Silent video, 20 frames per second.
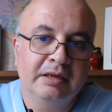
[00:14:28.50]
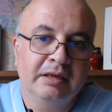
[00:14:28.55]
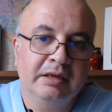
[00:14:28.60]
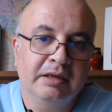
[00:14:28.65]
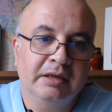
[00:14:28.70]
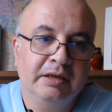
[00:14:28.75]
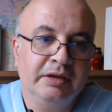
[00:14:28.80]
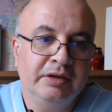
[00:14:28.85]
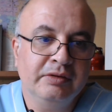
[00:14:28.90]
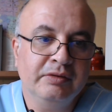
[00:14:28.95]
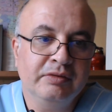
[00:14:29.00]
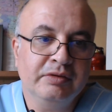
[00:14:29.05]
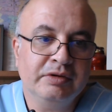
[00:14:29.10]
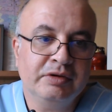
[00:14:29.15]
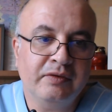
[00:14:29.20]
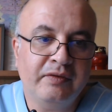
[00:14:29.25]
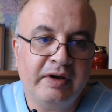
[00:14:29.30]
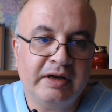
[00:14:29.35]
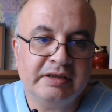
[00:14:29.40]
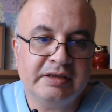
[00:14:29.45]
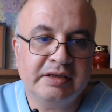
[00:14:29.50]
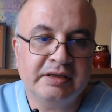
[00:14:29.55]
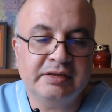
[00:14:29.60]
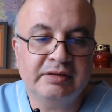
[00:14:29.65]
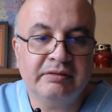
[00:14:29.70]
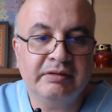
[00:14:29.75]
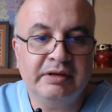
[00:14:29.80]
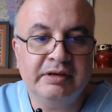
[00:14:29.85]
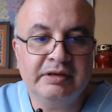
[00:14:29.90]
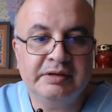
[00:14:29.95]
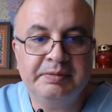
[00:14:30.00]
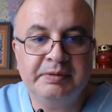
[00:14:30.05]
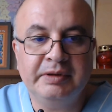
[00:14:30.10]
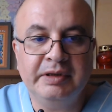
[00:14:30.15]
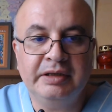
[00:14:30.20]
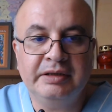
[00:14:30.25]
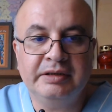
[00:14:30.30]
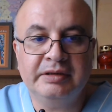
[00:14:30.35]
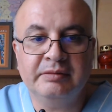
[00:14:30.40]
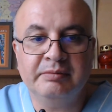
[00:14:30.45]
use of accessory
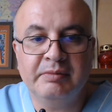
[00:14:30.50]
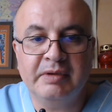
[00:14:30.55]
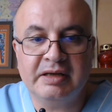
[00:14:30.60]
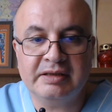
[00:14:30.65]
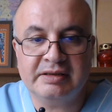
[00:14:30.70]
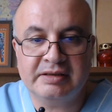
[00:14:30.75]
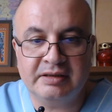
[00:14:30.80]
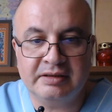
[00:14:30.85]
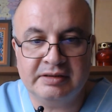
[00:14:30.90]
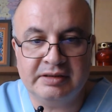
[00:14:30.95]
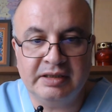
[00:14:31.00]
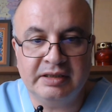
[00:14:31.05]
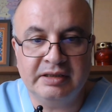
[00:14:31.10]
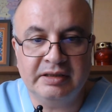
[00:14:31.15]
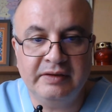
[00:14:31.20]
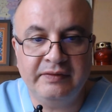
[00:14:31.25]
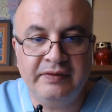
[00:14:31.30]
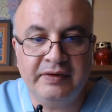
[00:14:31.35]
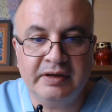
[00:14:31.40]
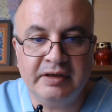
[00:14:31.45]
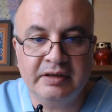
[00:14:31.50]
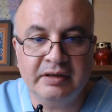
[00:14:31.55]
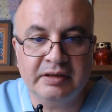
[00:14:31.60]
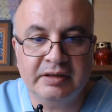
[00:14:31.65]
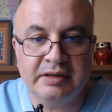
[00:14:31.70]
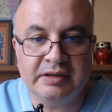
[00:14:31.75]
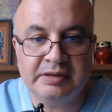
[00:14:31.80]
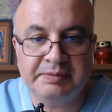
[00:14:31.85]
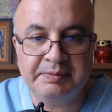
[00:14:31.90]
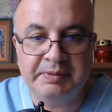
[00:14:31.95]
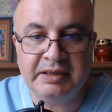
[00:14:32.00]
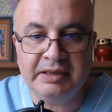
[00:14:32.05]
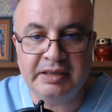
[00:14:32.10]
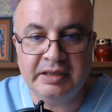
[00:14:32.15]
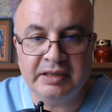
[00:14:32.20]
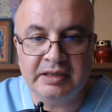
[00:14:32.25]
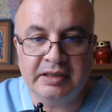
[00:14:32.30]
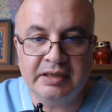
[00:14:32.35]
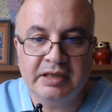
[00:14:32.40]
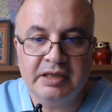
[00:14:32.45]
inspirator muscles, and difficulty
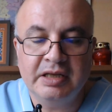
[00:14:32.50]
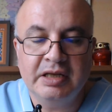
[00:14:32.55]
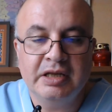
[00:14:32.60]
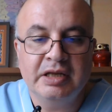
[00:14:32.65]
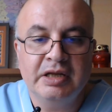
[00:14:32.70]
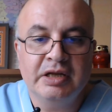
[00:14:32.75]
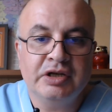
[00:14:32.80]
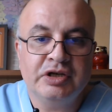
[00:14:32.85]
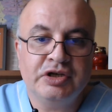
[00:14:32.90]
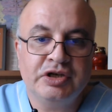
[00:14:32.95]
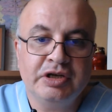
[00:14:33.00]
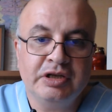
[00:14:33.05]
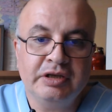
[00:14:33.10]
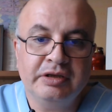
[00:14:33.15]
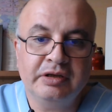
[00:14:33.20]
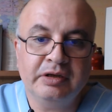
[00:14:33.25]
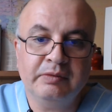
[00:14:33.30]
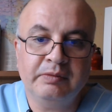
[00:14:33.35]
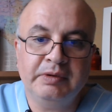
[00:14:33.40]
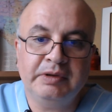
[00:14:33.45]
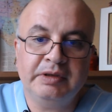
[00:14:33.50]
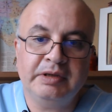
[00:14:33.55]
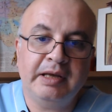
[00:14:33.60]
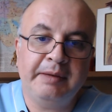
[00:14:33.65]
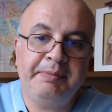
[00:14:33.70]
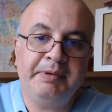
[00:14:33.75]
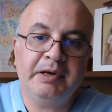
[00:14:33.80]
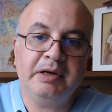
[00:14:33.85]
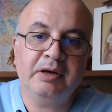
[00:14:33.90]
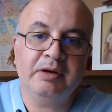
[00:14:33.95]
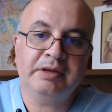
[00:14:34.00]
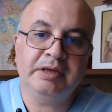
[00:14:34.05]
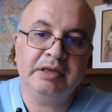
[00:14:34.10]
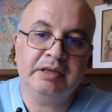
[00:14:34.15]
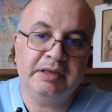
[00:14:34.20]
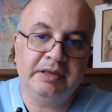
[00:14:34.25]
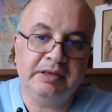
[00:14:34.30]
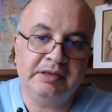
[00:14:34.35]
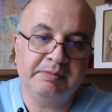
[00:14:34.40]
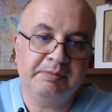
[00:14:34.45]
speaking. Children with
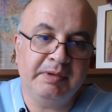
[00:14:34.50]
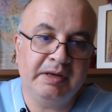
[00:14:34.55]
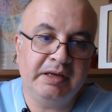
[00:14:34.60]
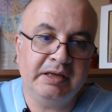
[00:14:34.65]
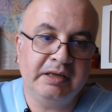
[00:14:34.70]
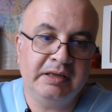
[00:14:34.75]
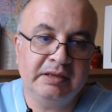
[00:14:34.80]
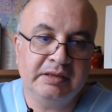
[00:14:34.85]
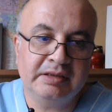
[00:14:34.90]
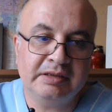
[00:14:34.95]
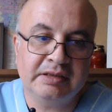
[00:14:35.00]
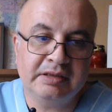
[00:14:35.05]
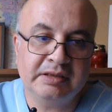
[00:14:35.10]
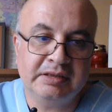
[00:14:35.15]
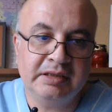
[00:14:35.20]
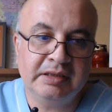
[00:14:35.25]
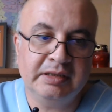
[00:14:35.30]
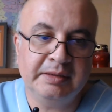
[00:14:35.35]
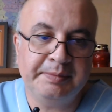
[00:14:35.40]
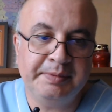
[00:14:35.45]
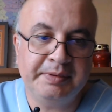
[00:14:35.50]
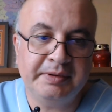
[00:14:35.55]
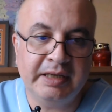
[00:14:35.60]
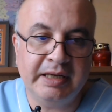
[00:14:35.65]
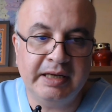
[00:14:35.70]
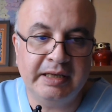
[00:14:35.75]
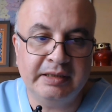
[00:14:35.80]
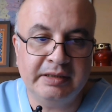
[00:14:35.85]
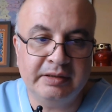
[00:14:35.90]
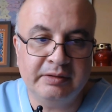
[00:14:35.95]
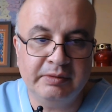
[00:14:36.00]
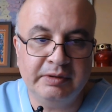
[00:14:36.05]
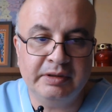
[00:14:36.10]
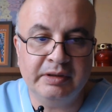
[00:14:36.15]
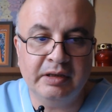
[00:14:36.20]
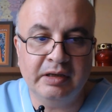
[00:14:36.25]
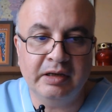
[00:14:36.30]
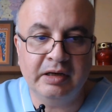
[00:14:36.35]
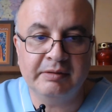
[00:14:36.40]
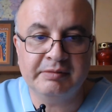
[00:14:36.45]
epiglottitis may sit upright
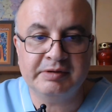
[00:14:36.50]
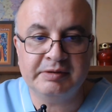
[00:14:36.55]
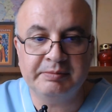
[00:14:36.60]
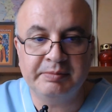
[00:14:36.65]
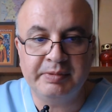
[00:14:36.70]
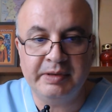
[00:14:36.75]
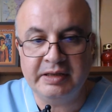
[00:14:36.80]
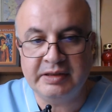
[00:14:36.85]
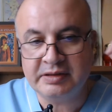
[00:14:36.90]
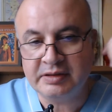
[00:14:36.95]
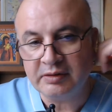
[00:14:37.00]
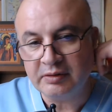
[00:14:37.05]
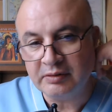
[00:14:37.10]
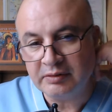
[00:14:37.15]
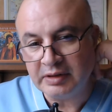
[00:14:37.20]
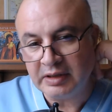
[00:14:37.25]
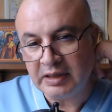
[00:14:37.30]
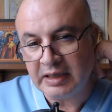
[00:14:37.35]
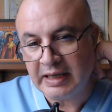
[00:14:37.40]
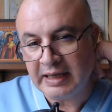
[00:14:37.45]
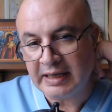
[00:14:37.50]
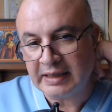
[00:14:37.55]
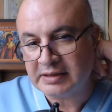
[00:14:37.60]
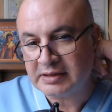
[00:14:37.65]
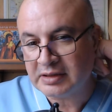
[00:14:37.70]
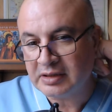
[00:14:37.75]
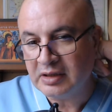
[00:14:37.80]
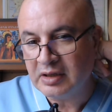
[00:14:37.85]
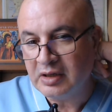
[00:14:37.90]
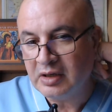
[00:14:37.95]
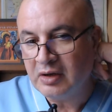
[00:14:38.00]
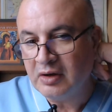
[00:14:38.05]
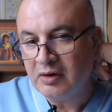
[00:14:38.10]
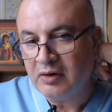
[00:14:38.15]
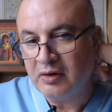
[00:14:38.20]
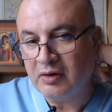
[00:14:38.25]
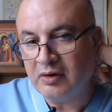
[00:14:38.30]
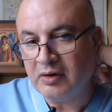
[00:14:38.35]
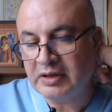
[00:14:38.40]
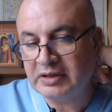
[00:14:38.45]
with arms based on the legs
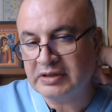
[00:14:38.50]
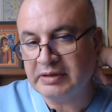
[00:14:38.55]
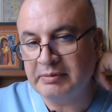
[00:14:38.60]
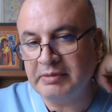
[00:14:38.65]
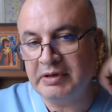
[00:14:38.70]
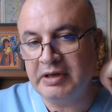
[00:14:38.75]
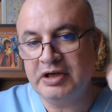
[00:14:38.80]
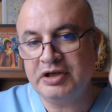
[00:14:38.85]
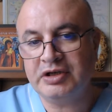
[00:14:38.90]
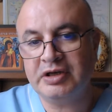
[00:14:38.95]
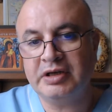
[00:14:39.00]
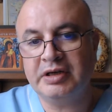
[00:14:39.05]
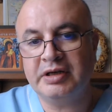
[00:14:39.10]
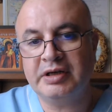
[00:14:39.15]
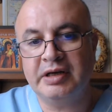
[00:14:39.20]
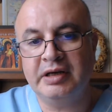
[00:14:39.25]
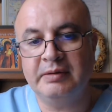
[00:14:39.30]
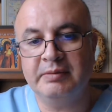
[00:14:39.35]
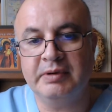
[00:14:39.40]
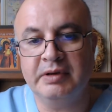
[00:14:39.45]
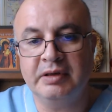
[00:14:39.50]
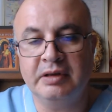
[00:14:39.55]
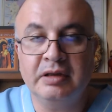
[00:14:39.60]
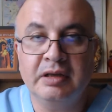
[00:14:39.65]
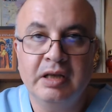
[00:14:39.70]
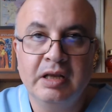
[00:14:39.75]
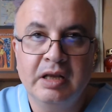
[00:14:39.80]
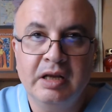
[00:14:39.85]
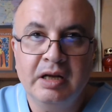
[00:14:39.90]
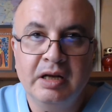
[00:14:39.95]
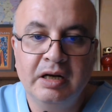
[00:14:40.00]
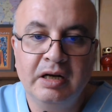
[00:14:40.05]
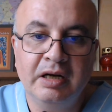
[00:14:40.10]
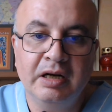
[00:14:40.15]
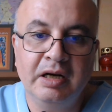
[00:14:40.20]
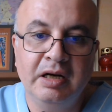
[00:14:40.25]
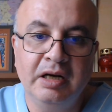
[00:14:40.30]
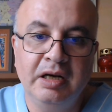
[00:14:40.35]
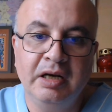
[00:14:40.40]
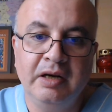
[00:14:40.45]
or examination table,
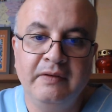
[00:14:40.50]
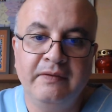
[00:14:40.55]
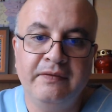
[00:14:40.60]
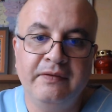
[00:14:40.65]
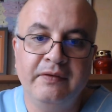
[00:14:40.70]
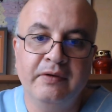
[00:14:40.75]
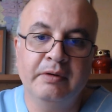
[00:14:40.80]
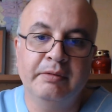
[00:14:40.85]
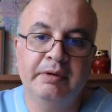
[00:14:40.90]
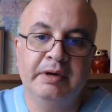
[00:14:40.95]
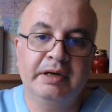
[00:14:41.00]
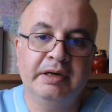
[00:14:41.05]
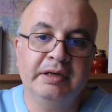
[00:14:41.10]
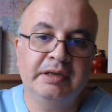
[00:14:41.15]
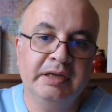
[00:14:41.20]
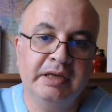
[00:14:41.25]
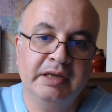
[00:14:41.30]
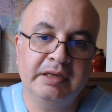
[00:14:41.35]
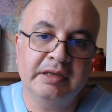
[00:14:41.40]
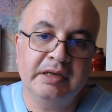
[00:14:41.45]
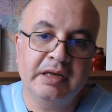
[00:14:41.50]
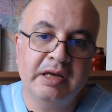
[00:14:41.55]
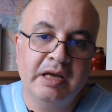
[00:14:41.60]
lean forward, and